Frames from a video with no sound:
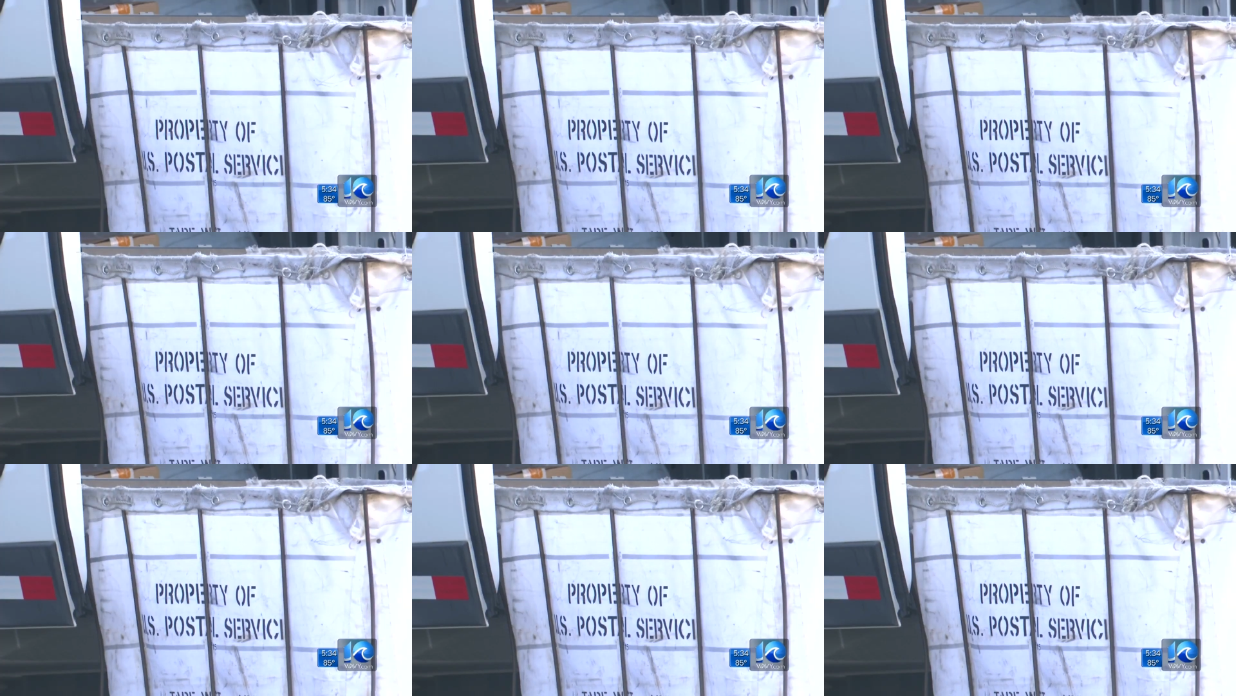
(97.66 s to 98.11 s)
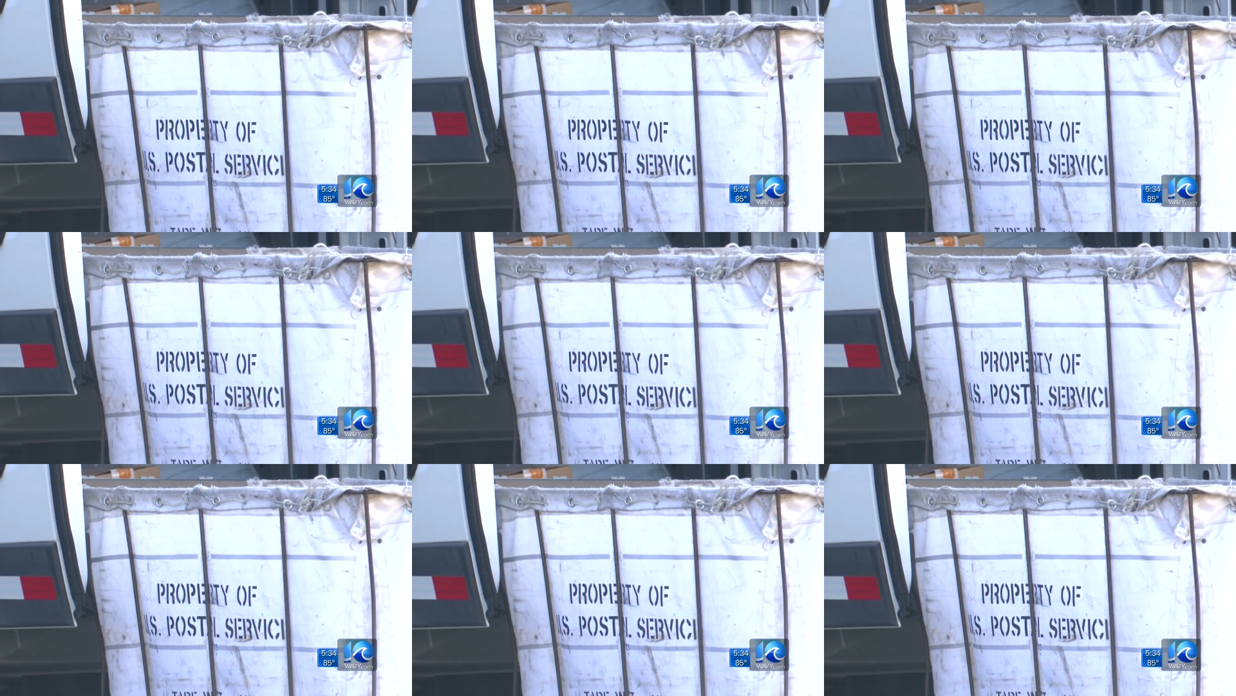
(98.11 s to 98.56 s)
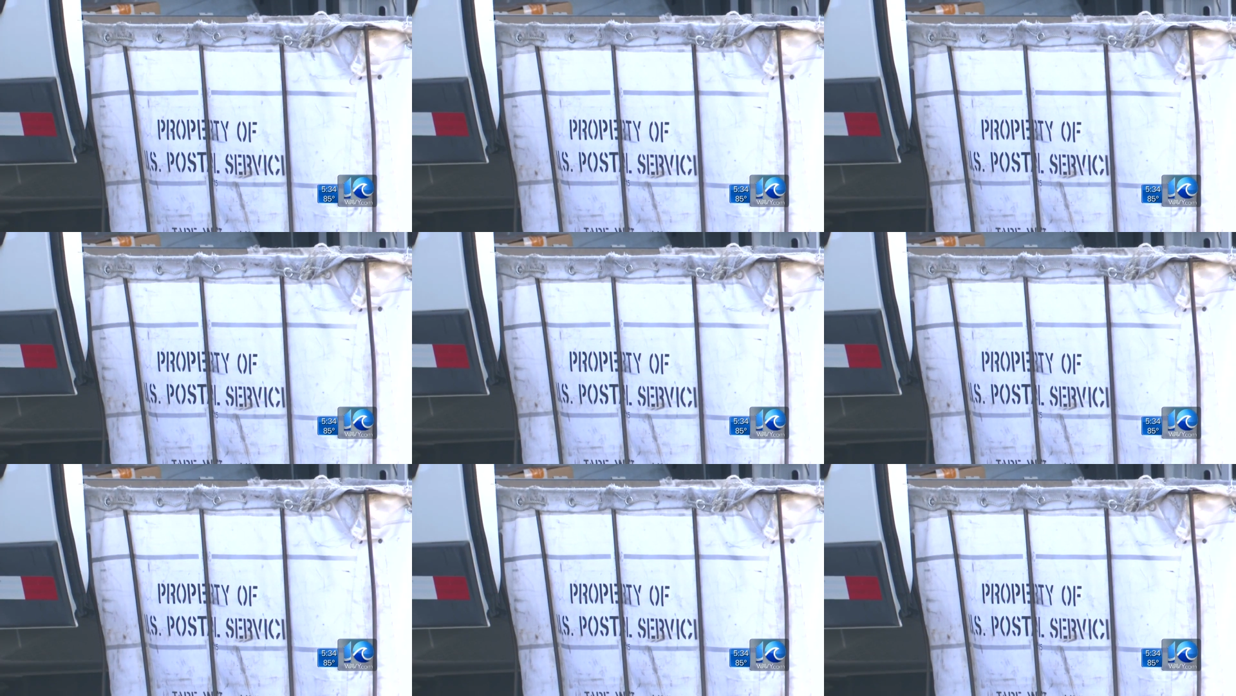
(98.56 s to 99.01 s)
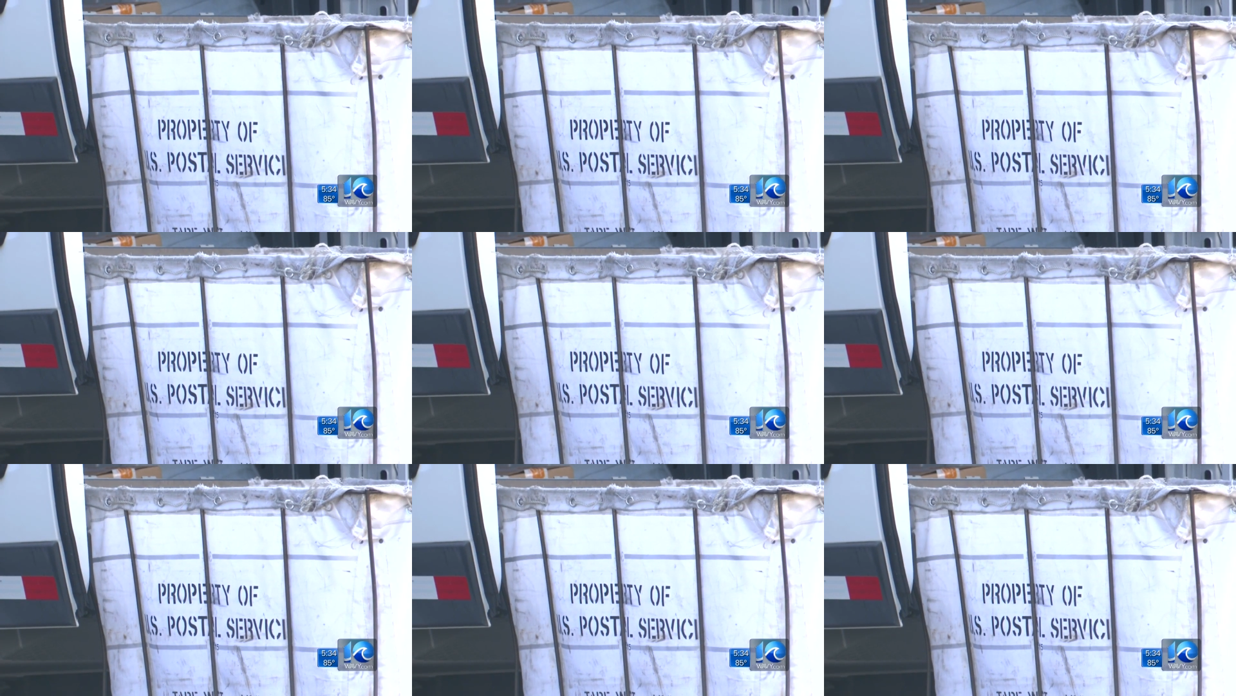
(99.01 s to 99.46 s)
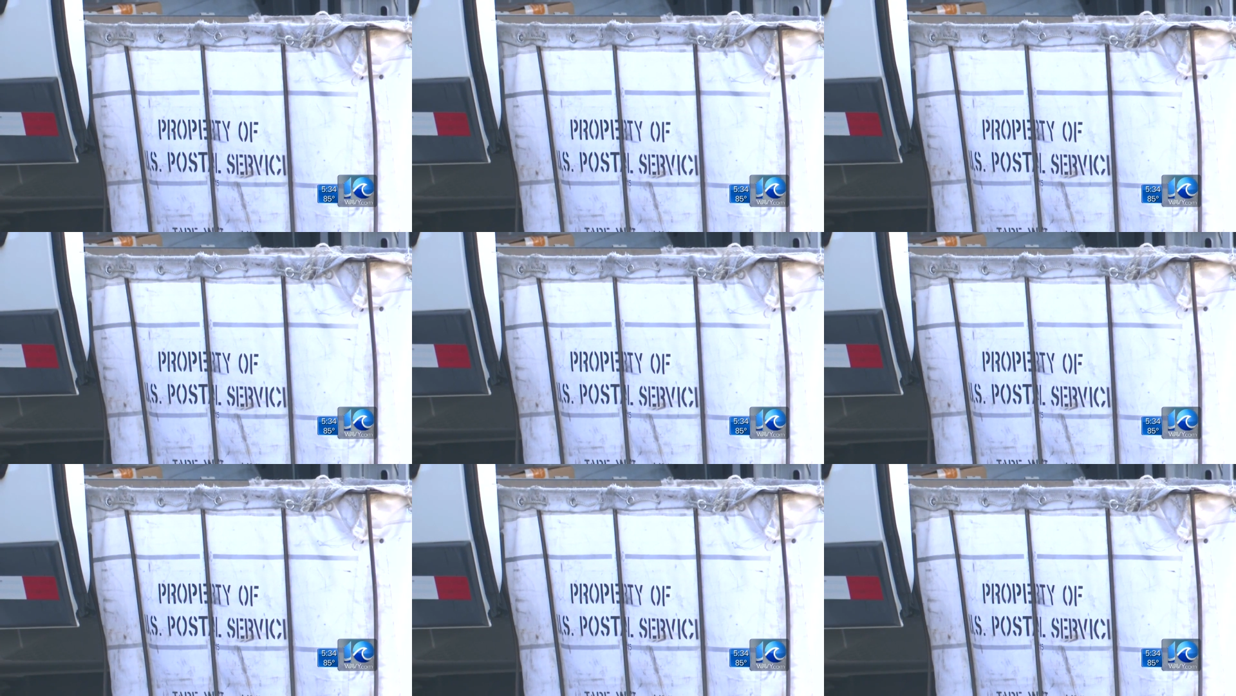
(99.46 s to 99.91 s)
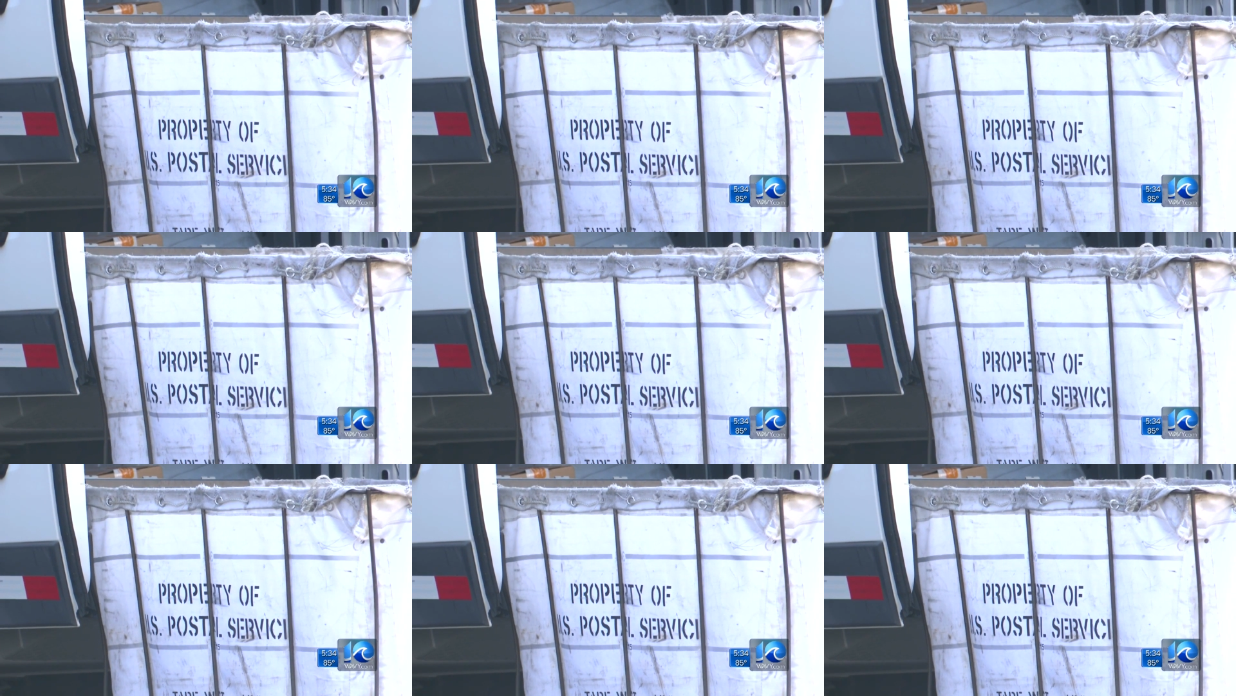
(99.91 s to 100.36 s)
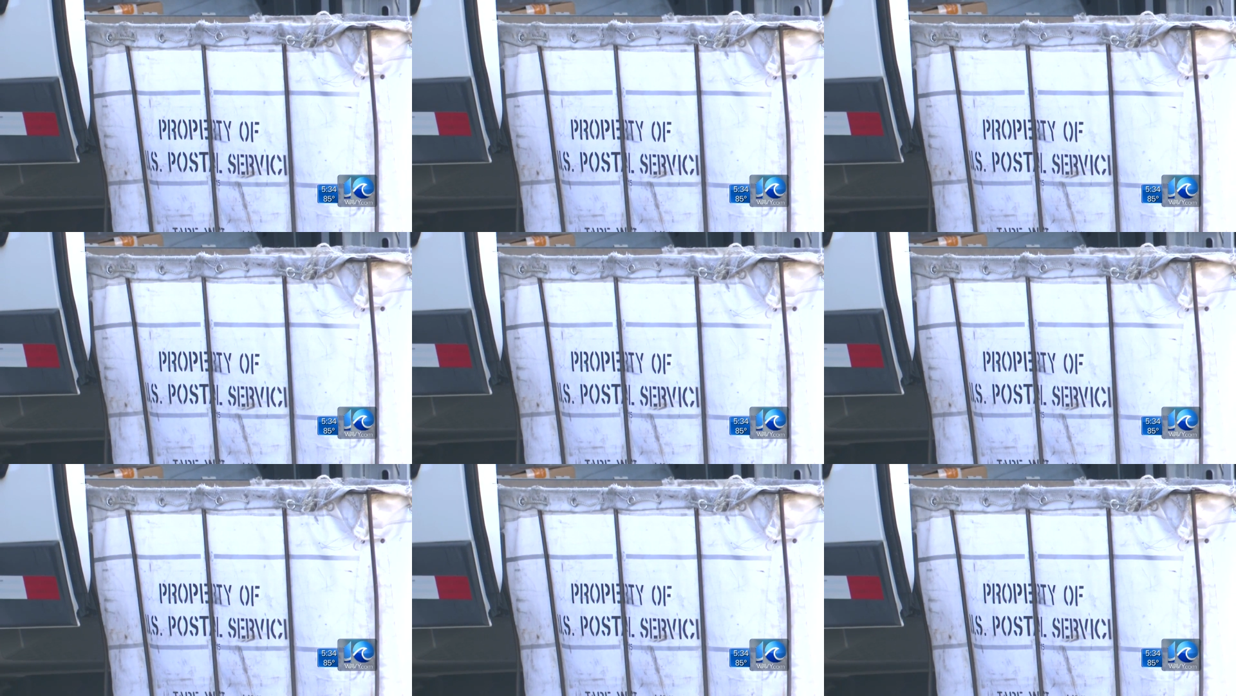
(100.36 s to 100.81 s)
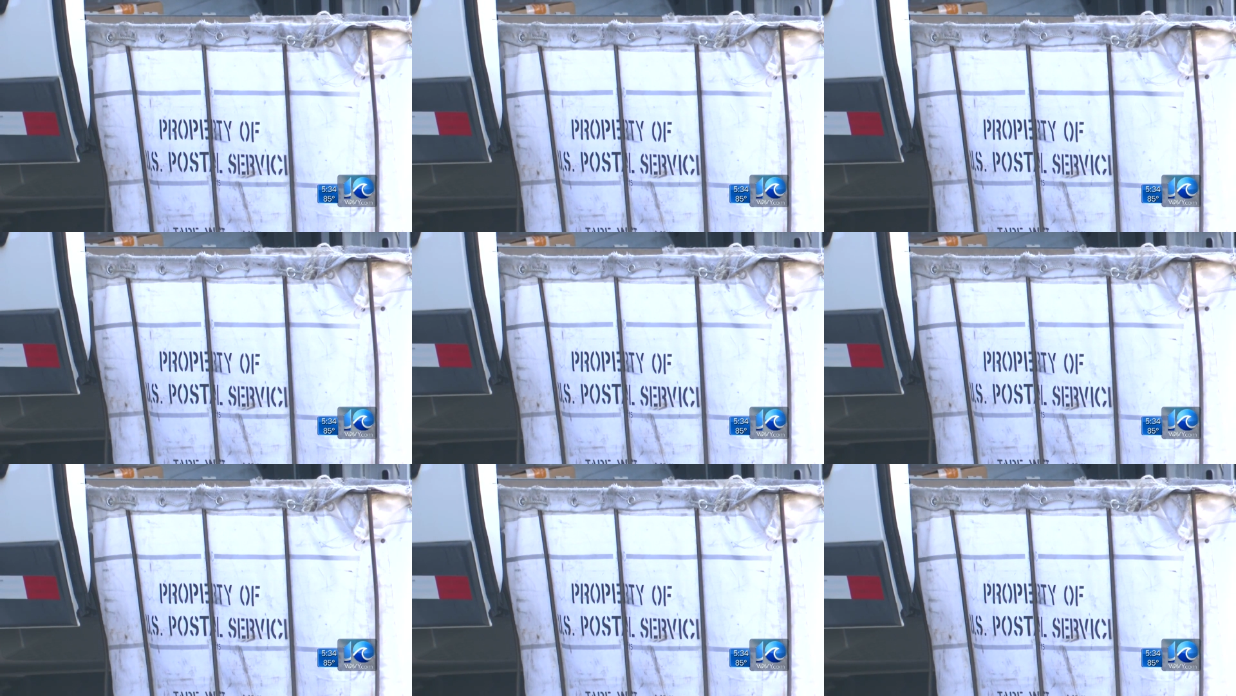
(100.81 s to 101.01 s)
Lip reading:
Nobody's mouth can be seen.